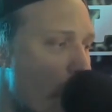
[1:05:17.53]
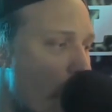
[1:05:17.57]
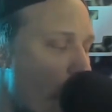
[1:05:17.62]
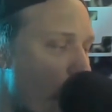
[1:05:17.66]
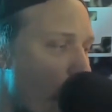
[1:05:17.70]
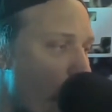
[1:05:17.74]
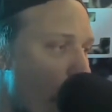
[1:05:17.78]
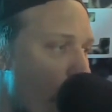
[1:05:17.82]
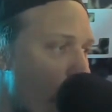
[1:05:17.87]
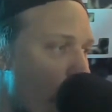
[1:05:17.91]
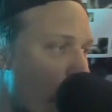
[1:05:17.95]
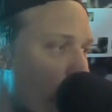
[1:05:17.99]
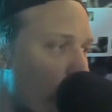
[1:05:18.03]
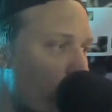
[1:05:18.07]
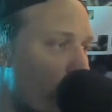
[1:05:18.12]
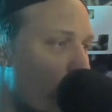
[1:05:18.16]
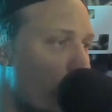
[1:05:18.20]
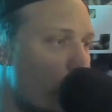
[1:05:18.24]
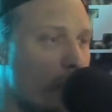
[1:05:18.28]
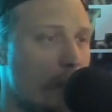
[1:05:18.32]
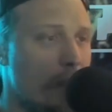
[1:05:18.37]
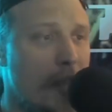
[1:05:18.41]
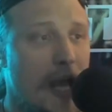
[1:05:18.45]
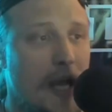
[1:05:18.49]

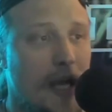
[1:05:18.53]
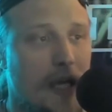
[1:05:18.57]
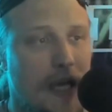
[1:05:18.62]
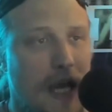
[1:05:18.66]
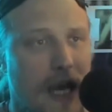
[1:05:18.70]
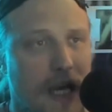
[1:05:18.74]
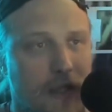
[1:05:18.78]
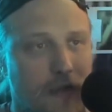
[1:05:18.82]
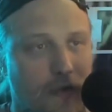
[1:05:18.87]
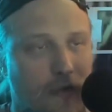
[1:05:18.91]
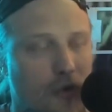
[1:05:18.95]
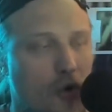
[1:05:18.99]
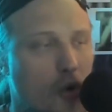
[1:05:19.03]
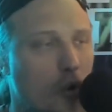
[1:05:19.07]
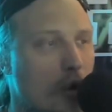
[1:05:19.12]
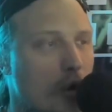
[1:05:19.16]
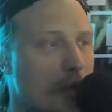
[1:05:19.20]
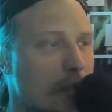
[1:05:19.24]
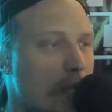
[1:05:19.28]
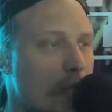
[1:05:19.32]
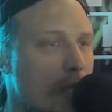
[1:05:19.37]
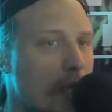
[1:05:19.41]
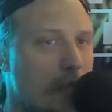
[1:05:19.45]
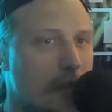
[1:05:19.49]
Other than that, guys, of
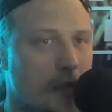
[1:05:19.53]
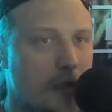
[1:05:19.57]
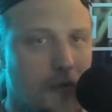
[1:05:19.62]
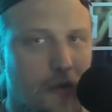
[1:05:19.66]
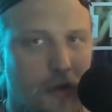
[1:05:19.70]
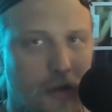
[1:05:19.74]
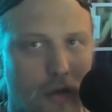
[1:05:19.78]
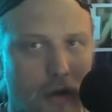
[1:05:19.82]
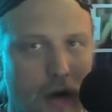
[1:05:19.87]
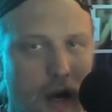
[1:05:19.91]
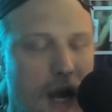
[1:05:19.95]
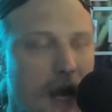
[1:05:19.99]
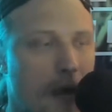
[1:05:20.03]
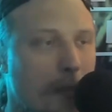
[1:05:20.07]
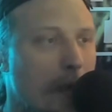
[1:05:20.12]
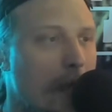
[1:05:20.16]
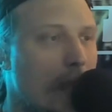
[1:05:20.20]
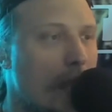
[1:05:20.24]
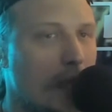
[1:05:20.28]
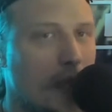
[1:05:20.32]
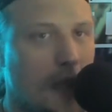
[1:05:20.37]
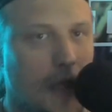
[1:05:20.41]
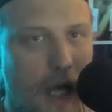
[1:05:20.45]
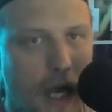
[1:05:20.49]
course, hit subscribe,
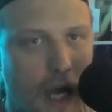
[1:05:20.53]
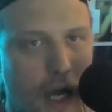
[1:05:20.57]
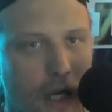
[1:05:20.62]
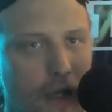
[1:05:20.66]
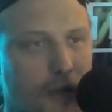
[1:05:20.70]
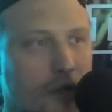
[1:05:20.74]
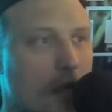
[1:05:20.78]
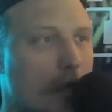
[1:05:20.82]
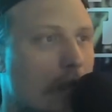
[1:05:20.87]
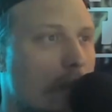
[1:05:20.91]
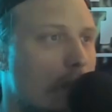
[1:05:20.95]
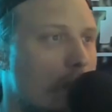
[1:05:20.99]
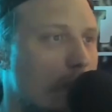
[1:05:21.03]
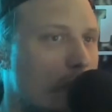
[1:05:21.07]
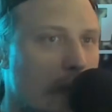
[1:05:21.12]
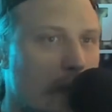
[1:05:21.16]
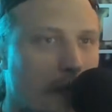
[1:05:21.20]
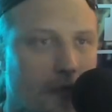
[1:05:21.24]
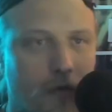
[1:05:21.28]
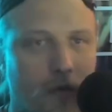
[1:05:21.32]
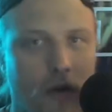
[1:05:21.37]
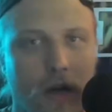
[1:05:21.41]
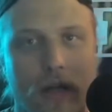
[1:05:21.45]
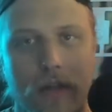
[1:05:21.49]
hit like, share this to your
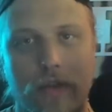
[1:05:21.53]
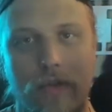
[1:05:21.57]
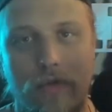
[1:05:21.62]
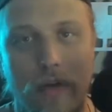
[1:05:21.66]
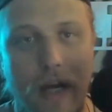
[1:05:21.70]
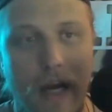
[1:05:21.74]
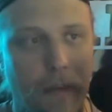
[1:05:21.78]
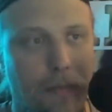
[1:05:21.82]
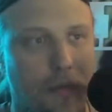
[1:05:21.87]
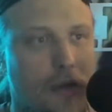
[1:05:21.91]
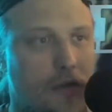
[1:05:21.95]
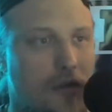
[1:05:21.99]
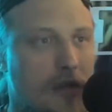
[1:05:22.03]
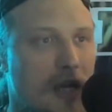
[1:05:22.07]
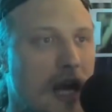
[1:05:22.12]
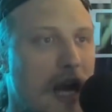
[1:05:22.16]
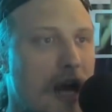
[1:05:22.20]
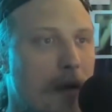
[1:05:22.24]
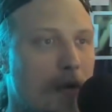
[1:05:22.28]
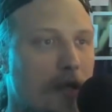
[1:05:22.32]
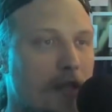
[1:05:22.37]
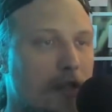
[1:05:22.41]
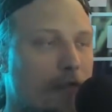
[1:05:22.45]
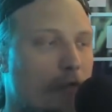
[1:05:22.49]
friends, drop those
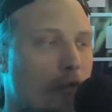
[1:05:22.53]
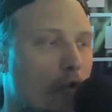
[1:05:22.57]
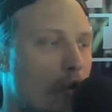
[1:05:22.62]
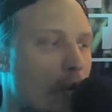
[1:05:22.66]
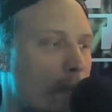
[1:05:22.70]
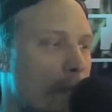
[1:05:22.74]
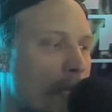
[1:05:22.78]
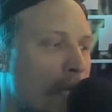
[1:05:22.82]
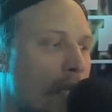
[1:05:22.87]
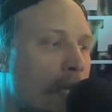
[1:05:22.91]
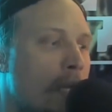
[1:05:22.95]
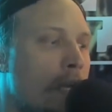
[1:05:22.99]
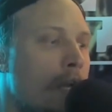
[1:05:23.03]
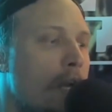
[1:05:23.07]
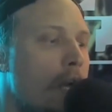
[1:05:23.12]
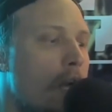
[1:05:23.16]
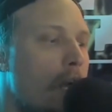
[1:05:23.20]
comments for me.